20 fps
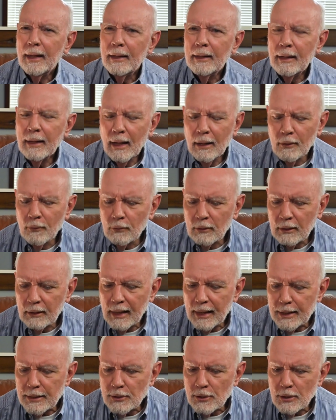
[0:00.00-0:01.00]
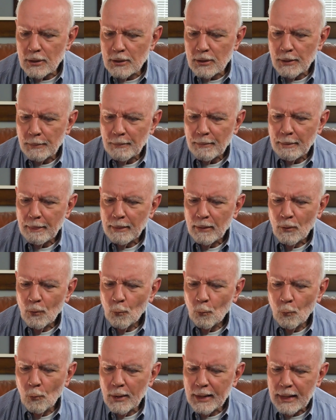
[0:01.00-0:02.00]
In other cases,
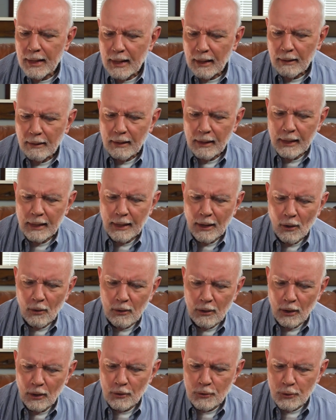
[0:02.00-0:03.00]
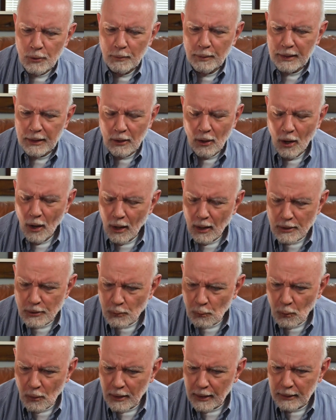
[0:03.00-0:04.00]
we, in our culture,
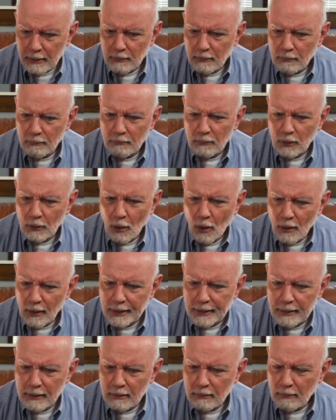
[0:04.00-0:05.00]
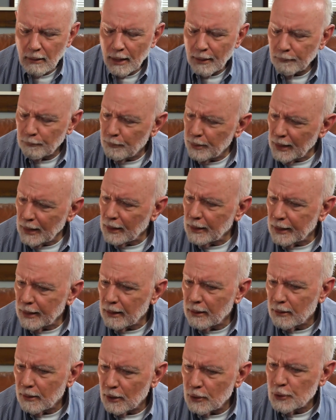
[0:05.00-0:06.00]
because we're calling a
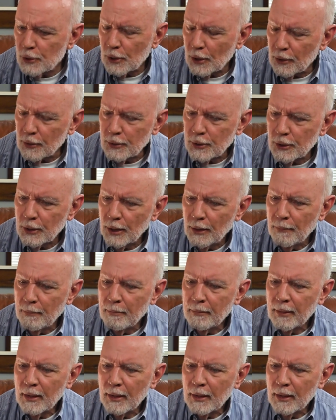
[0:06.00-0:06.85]
building the church,